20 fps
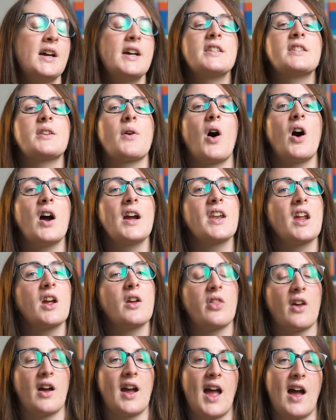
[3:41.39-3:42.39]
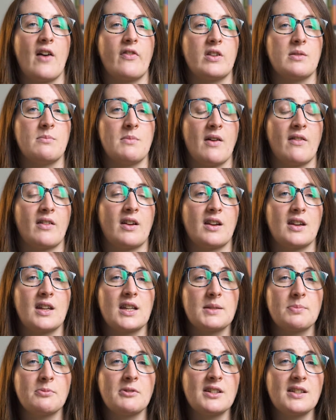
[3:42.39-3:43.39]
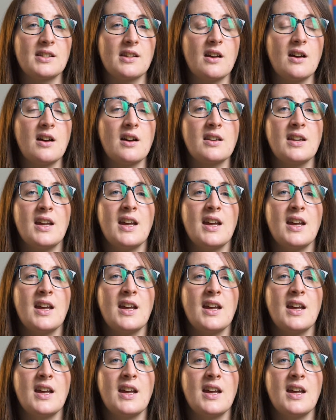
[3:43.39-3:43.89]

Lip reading: So I know that I have an American Express card